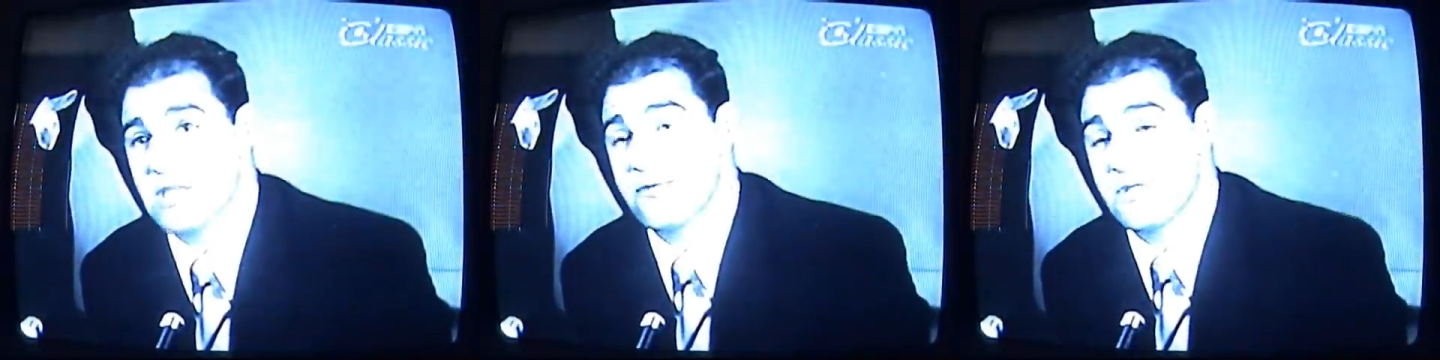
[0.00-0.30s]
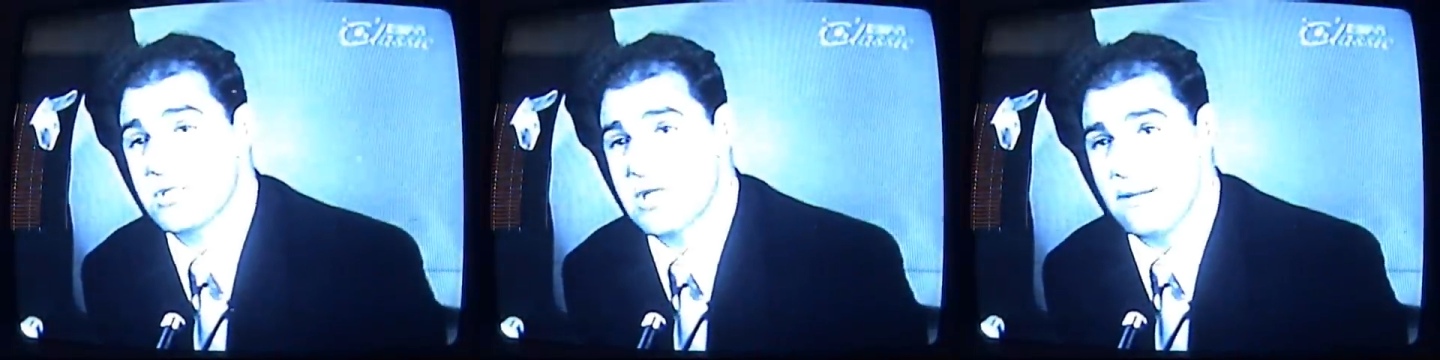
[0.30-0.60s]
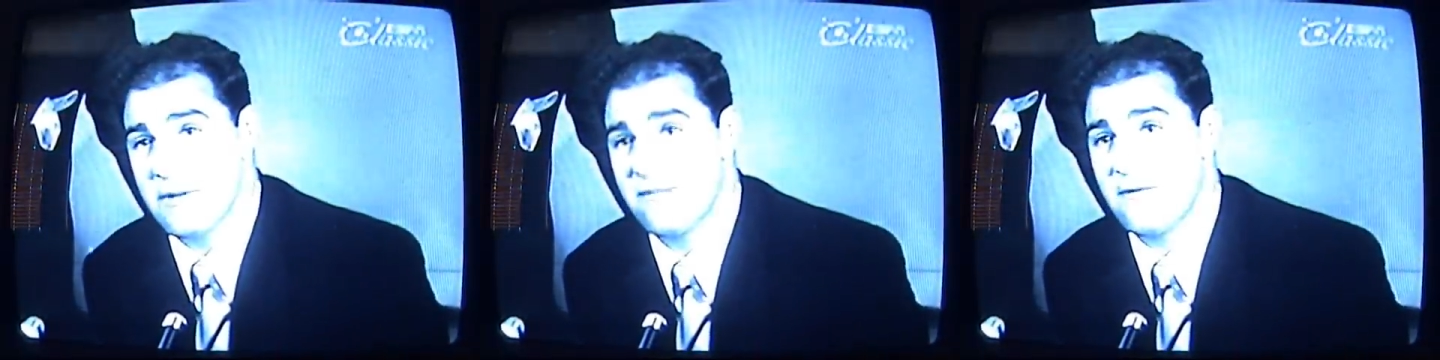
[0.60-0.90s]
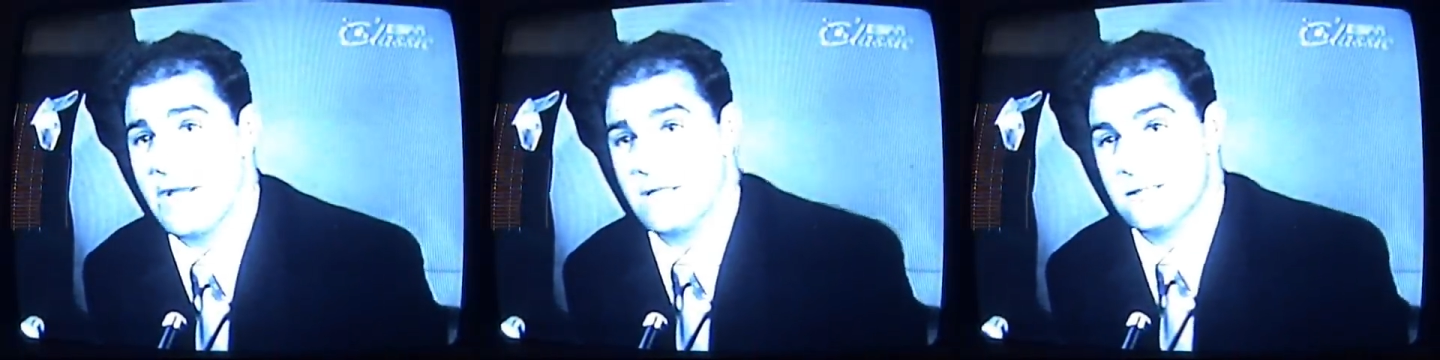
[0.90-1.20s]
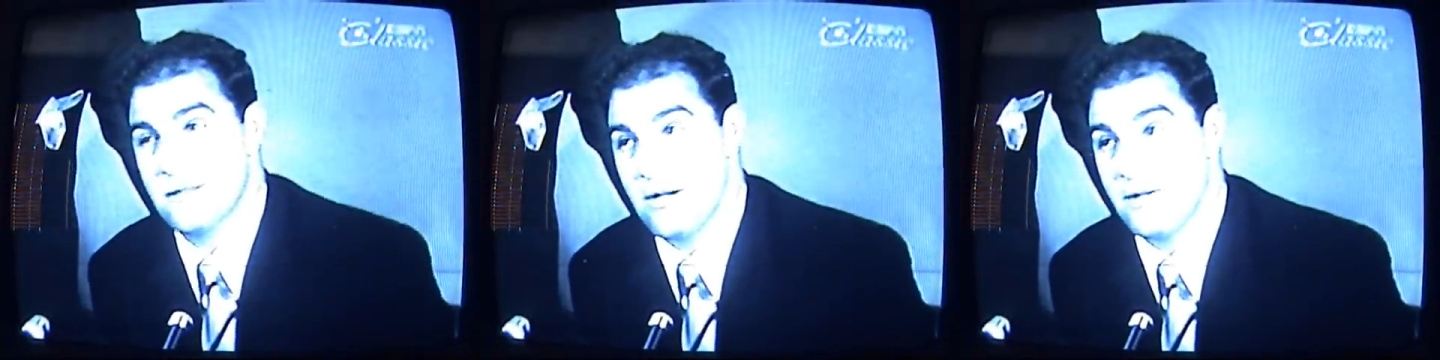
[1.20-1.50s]
As for this coming fight
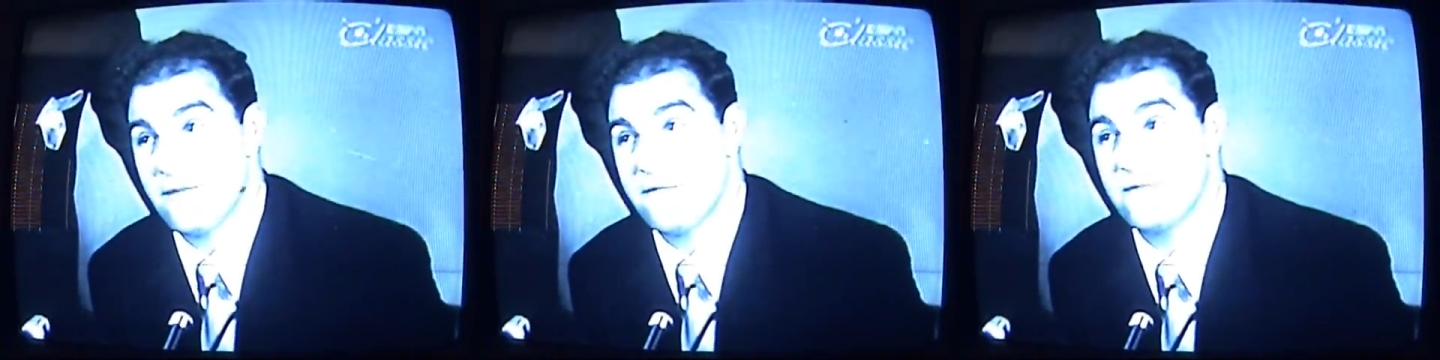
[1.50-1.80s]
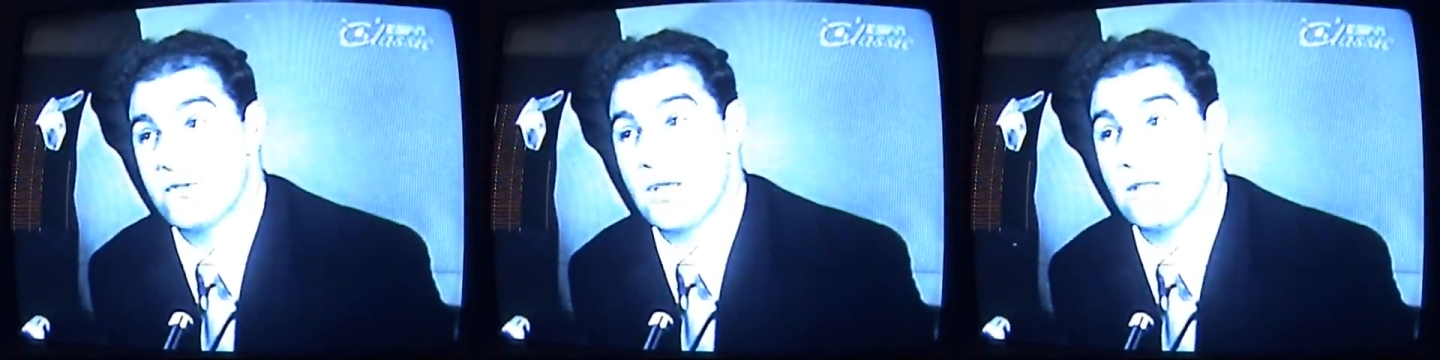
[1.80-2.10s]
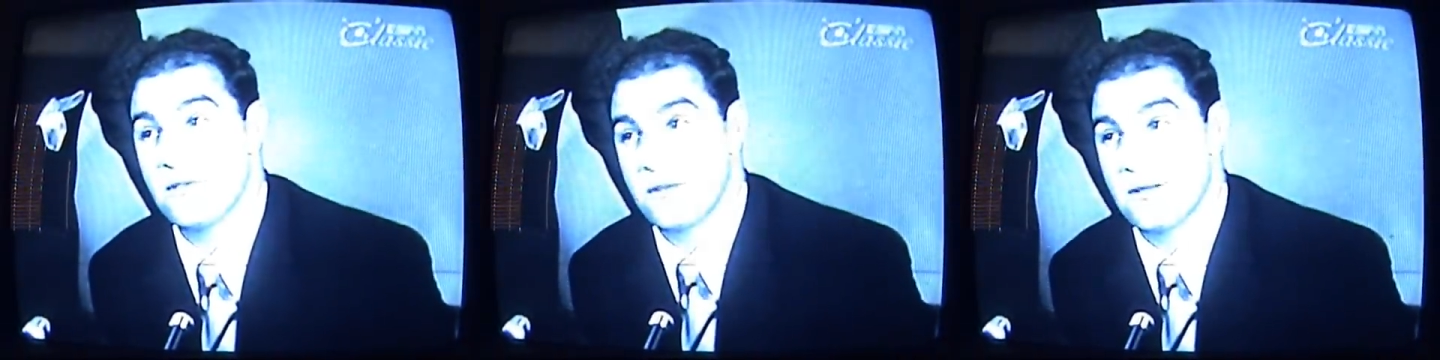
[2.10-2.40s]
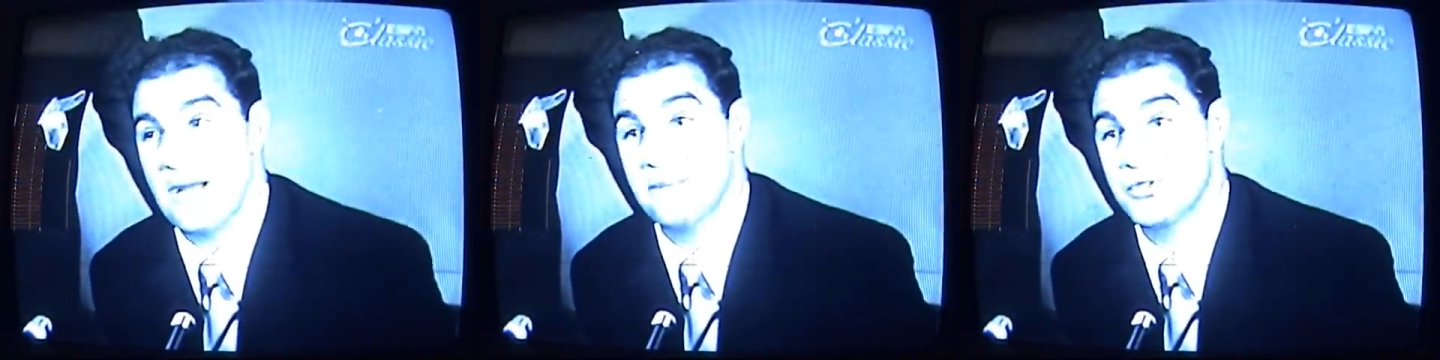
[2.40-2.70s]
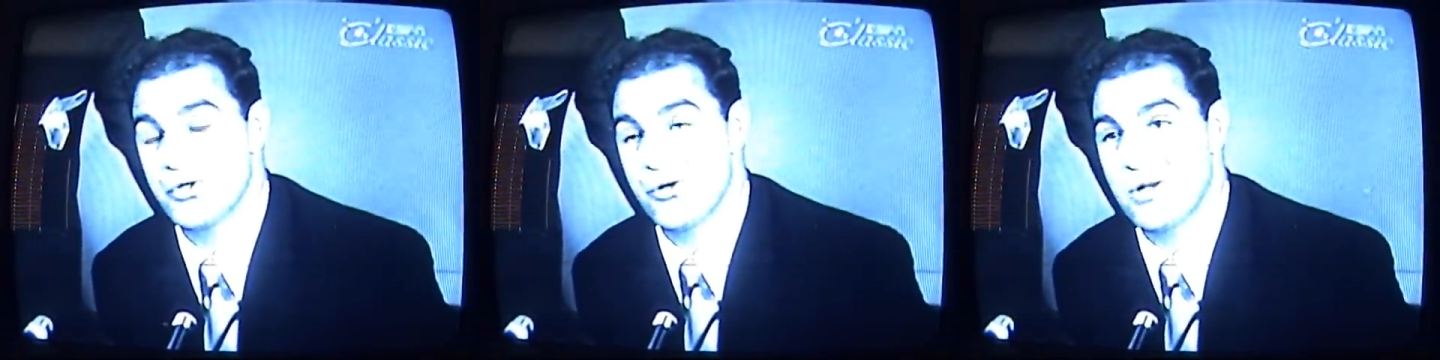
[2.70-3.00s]
on the 15th, I'm
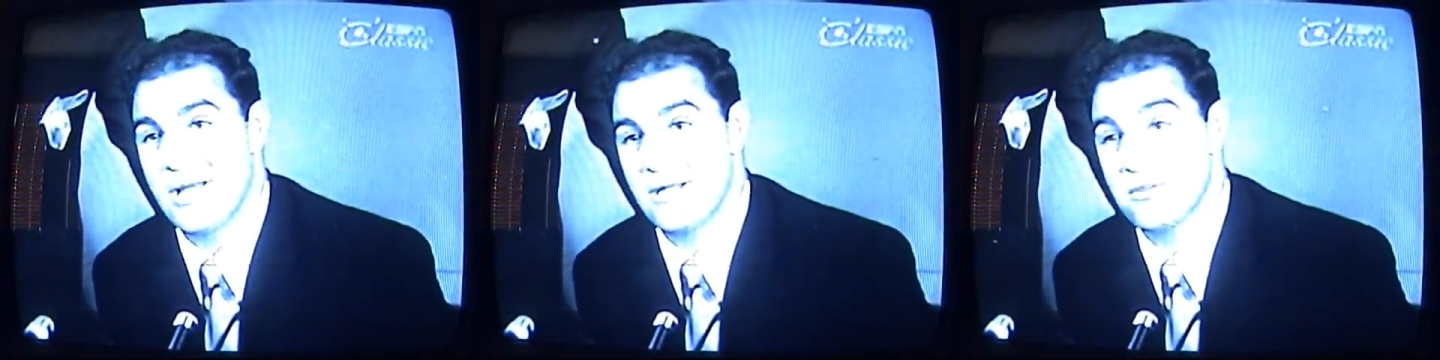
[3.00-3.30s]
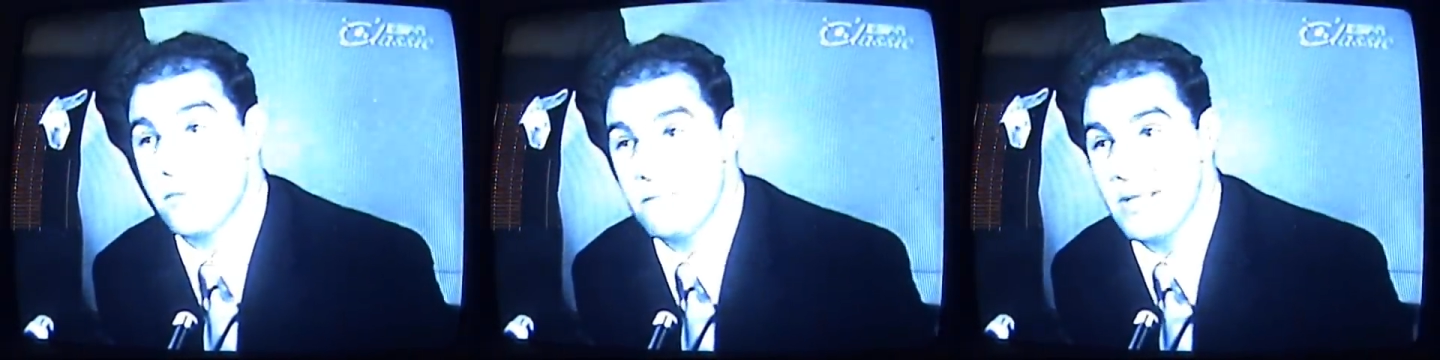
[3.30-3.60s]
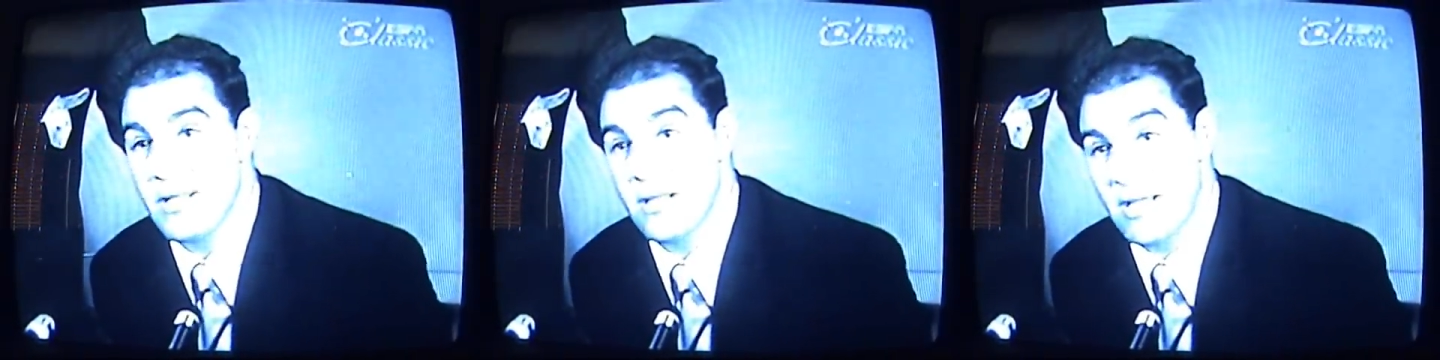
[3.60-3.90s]
sure glad to be meeting